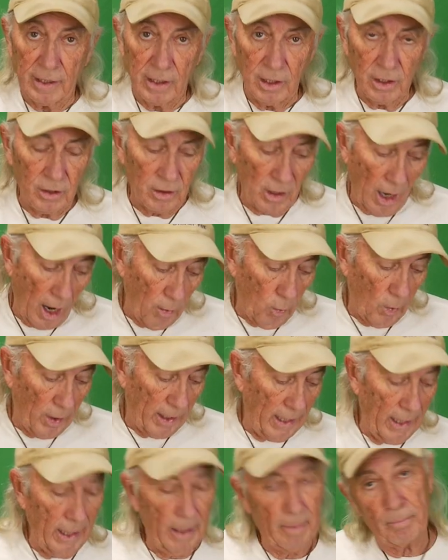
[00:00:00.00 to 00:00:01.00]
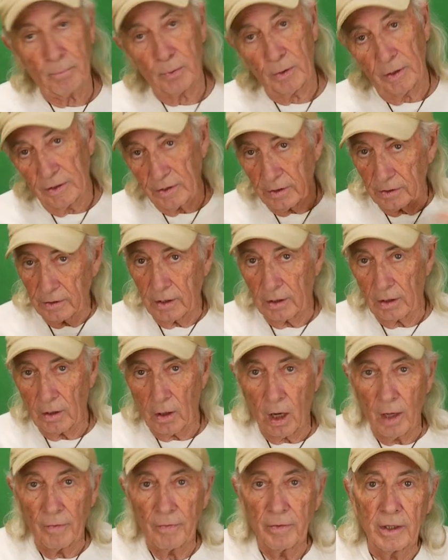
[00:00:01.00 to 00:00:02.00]
here. I went ahead and printed it
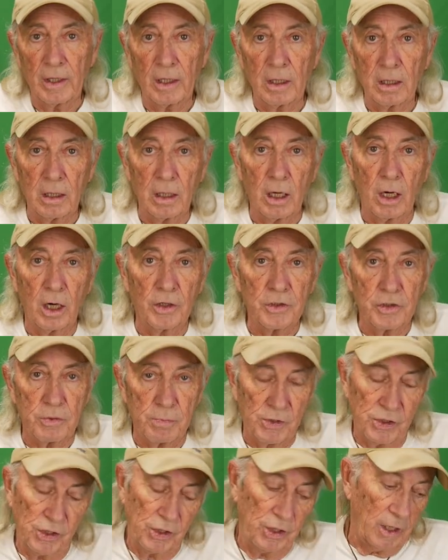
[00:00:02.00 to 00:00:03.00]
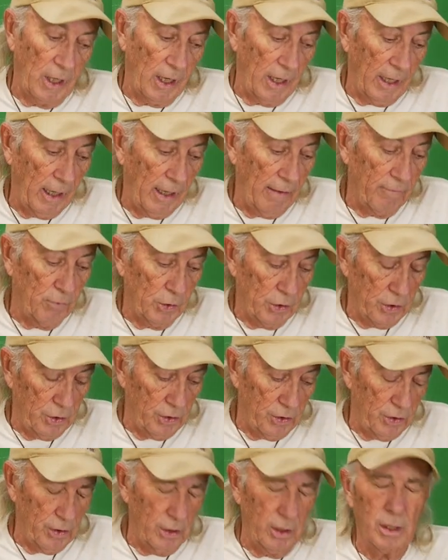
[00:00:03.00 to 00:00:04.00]
on the large machine I have, which
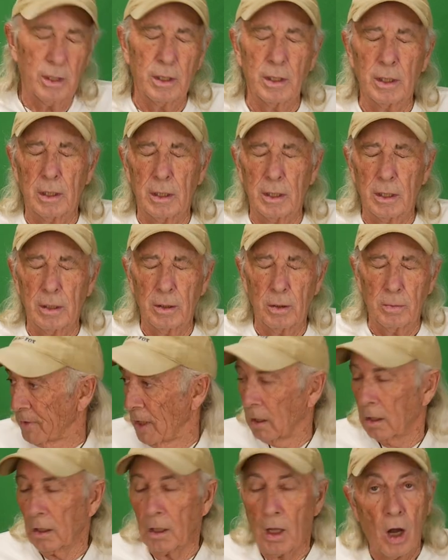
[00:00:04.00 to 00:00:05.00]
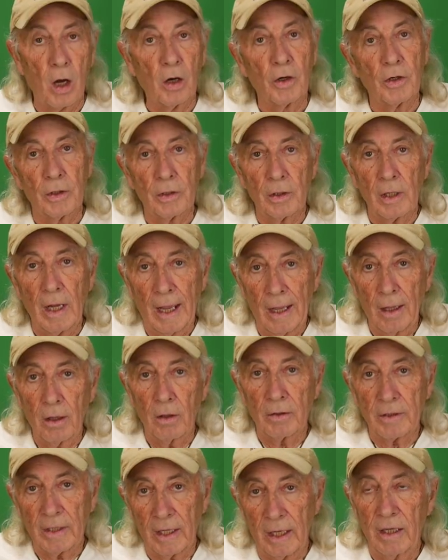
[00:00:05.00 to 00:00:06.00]
is the uh, longer
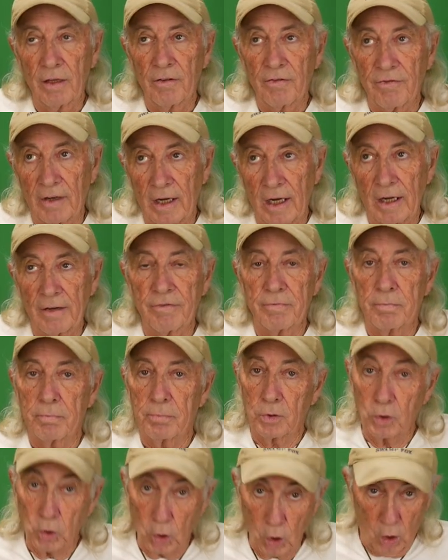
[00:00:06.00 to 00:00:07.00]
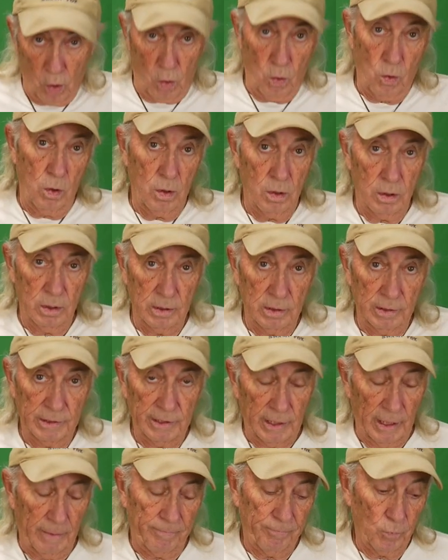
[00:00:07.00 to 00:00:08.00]
LK5 Pro.
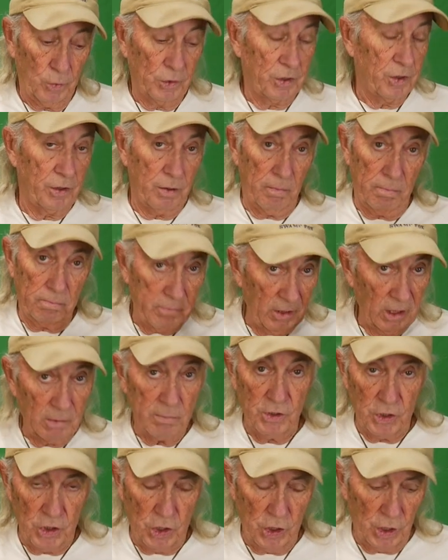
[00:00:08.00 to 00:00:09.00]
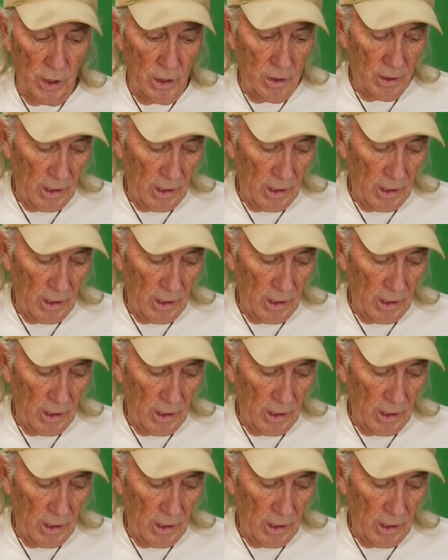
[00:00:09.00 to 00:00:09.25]
Yeah, which is a big machine